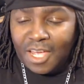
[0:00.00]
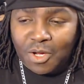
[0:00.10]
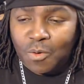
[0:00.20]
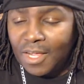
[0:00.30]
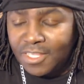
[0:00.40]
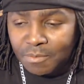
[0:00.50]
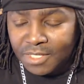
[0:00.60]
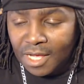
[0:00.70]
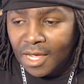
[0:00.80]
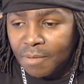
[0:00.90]
in quite some
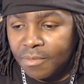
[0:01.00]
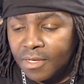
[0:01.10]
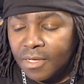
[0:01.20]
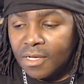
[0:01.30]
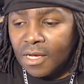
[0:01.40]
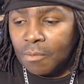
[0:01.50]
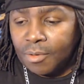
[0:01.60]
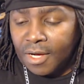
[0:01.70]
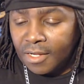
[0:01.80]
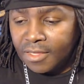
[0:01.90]
time,
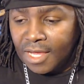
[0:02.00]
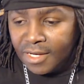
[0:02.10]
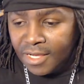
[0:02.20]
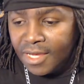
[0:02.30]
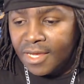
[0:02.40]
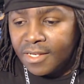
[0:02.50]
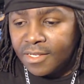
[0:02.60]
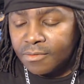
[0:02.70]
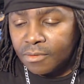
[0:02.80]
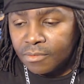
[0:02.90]
but they need
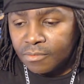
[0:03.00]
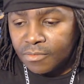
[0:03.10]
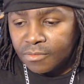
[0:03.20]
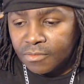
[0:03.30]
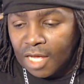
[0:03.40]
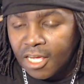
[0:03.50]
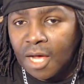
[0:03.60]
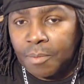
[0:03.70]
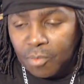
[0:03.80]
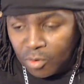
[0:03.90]
a
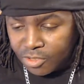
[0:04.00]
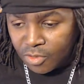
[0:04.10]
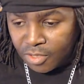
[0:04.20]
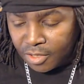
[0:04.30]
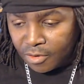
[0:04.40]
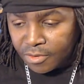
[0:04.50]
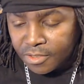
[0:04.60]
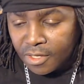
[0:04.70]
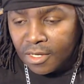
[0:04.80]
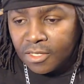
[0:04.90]
couple more
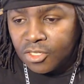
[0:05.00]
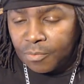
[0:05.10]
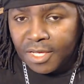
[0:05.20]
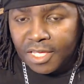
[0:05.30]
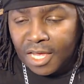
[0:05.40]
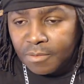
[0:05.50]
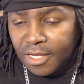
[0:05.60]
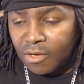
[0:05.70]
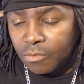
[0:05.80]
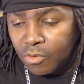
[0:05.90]
studios to make games
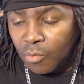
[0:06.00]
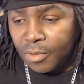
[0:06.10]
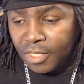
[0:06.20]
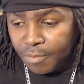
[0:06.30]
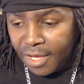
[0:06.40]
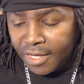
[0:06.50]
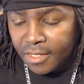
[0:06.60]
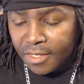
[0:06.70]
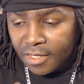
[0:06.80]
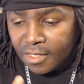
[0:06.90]
they don't normally
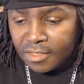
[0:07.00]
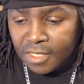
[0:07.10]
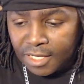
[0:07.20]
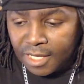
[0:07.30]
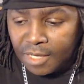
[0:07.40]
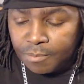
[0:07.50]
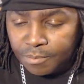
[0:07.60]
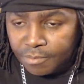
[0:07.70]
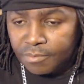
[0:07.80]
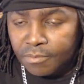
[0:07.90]
make to keep
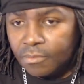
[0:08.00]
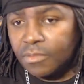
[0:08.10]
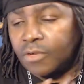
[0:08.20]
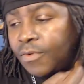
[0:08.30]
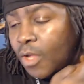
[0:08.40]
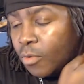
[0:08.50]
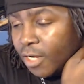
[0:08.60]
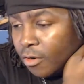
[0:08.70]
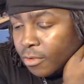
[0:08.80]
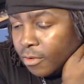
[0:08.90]
the flow
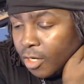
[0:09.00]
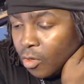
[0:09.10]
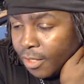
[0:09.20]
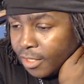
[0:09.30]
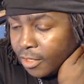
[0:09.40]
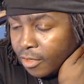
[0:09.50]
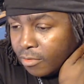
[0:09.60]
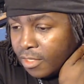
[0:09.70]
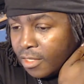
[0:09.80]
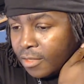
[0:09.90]
going, you
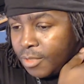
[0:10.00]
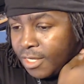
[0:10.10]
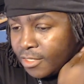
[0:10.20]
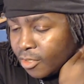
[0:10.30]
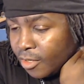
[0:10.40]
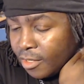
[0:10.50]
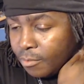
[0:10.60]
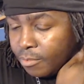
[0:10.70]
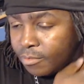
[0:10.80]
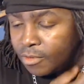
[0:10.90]
know, because they're going
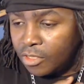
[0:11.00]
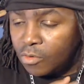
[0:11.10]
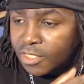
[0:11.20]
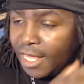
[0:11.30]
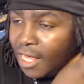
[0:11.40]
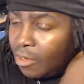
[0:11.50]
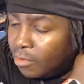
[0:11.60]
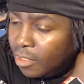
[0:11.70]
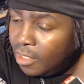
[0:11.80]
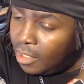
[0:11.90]
to lose
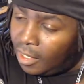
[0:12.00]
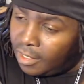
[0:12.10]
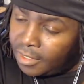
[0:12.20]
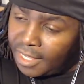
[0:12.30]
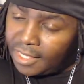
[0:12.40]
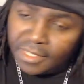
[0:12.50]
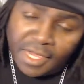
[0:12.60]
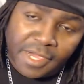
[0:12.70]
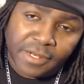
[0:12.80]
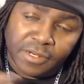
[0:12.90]
out on day and
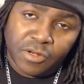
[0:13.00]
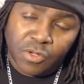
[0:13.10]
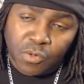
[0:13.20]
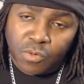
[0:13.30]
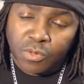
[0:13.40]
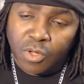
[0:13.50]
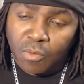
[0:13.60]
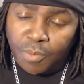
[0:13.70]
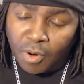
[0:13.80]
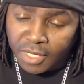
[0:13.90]
date new
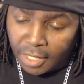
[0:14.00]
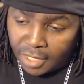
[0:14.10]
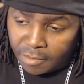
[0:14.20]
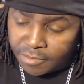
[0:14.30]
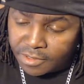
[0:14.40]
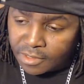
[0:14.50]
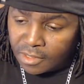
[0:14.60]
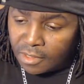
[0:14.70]
third party games